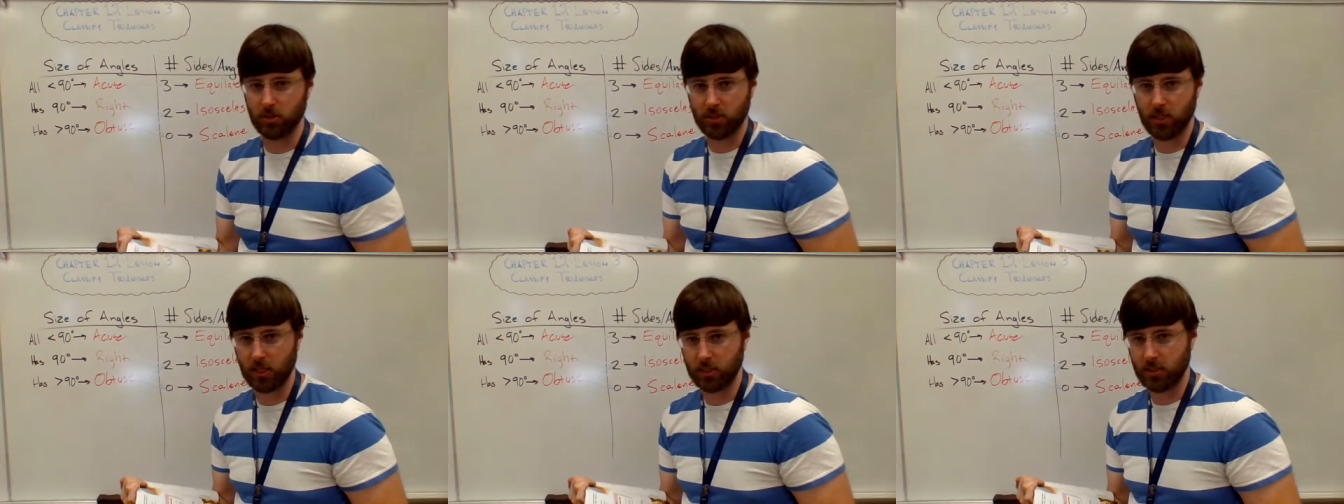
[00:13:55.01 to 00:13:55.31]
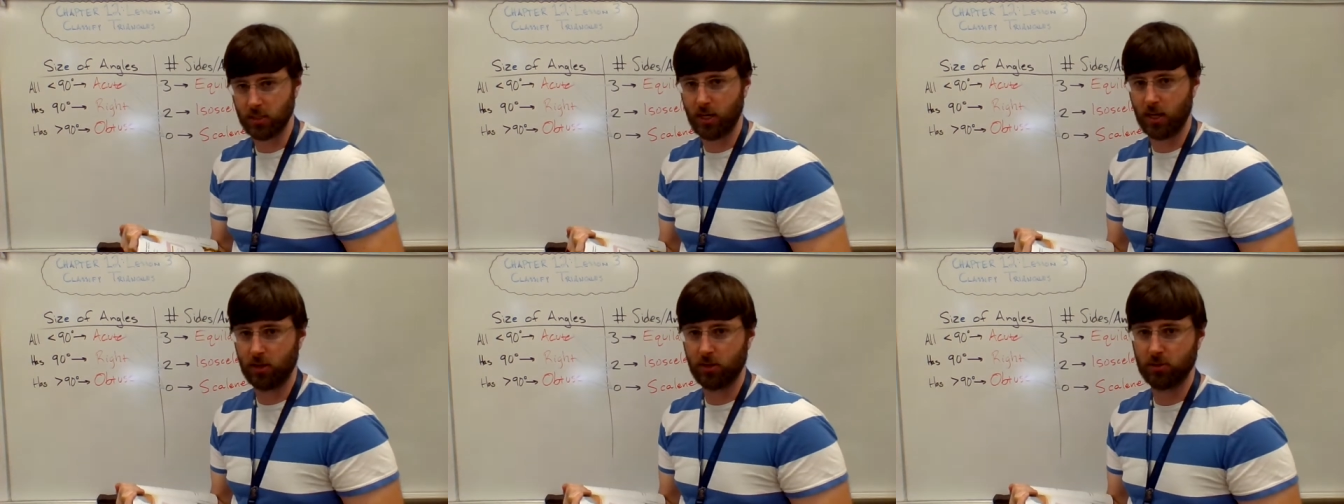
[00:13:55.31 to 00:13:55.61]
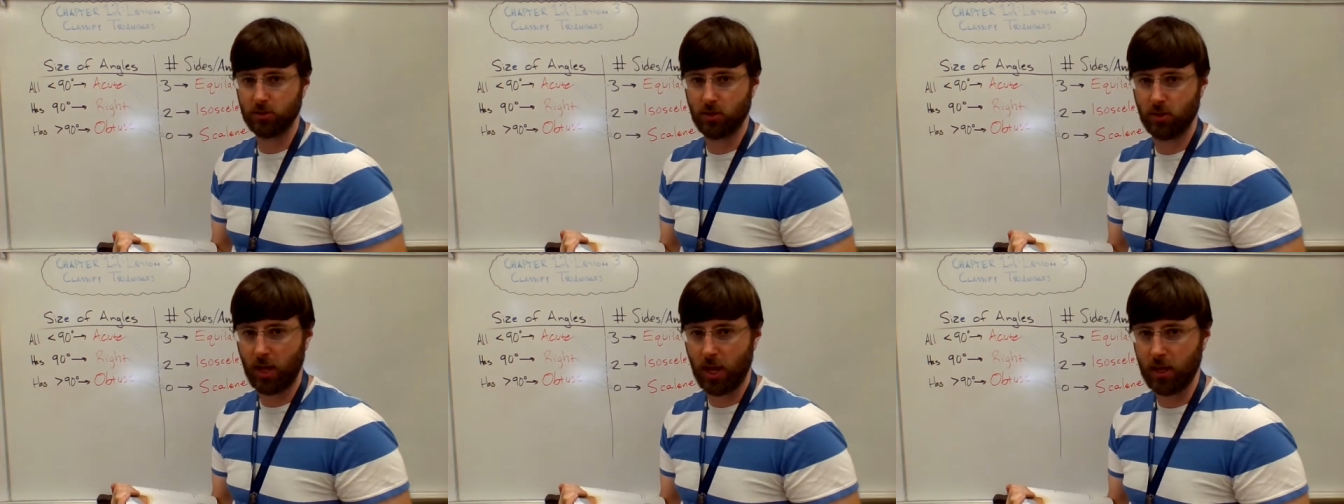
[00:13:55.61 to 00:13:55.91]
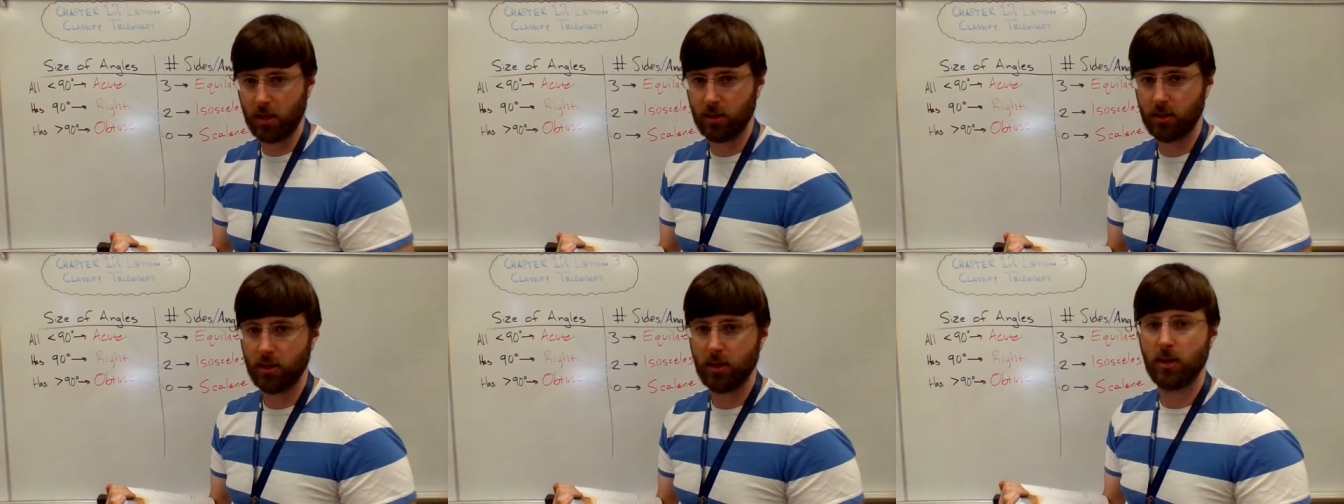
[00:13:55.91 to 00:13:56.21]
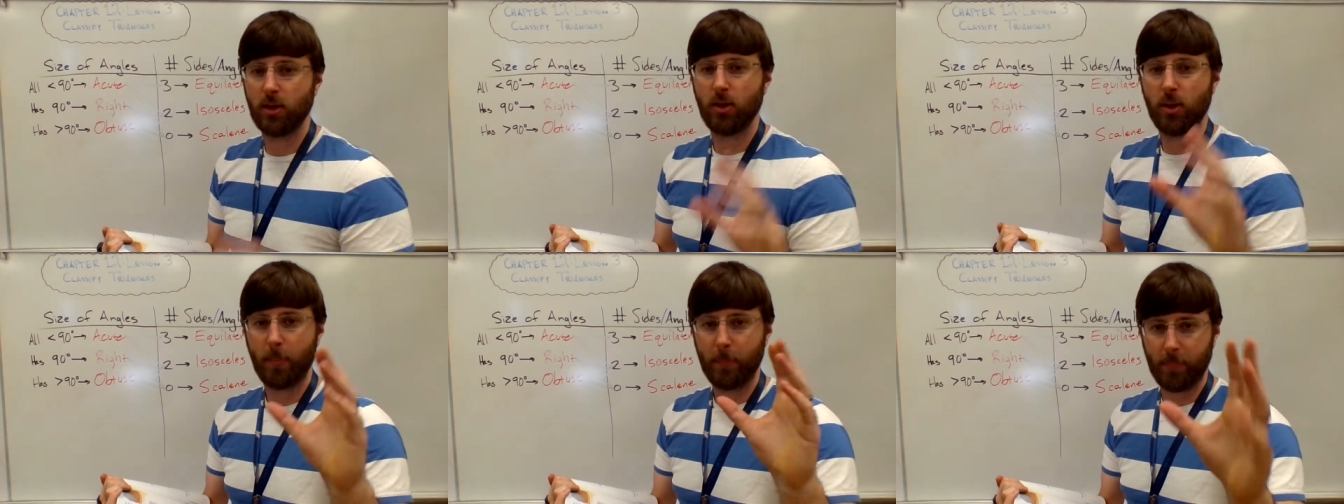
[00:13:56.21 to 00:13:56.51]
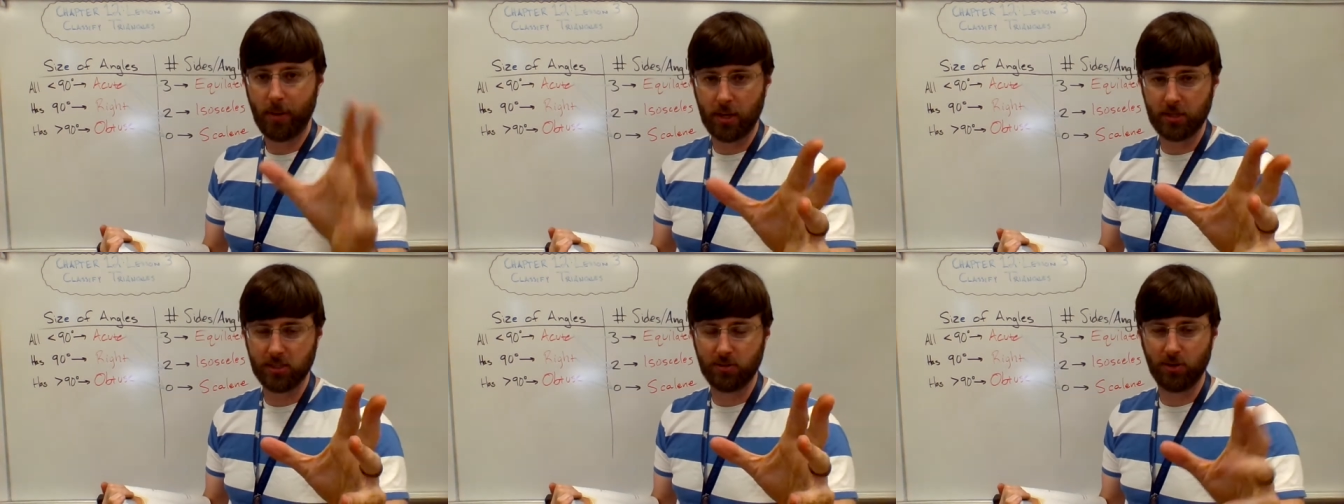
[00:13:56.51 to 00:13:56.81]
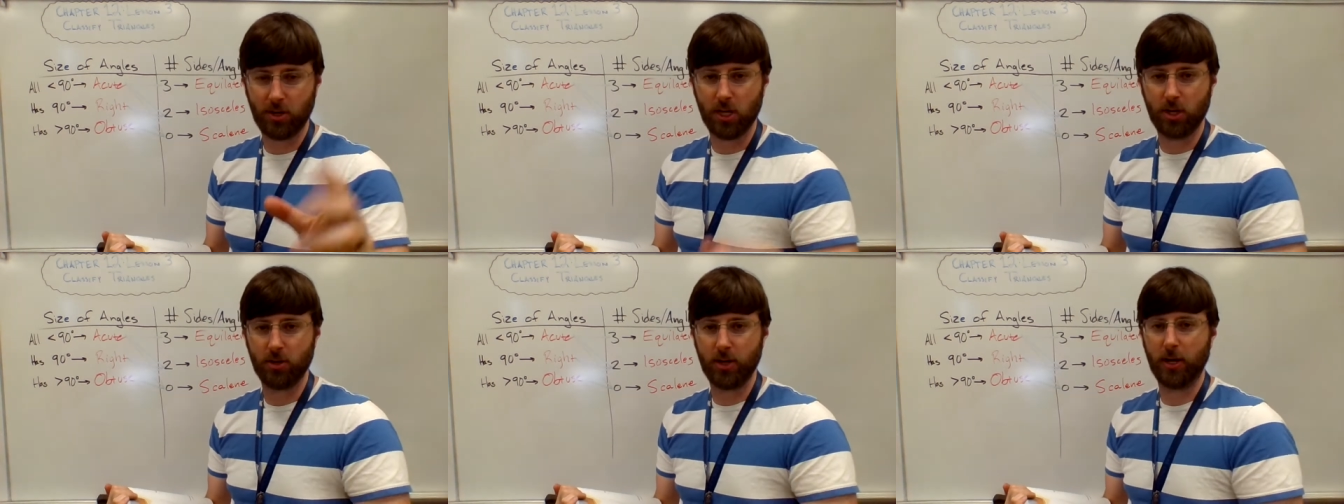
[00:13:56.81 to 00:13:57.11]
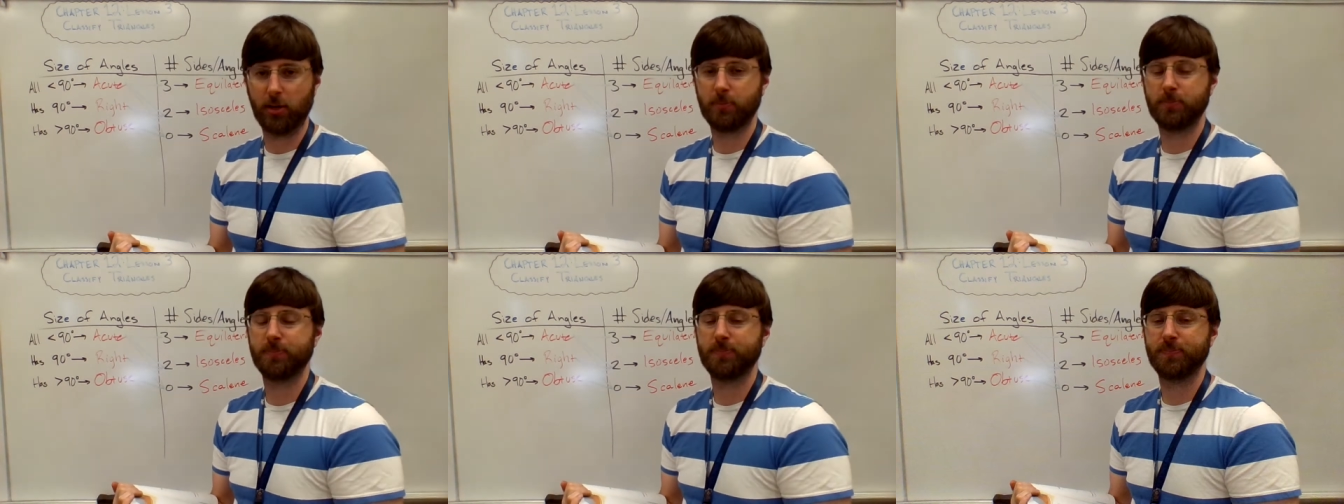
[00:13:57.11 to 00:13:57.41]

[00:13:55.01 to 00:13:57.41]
sides and angles, okay? Pause the video now.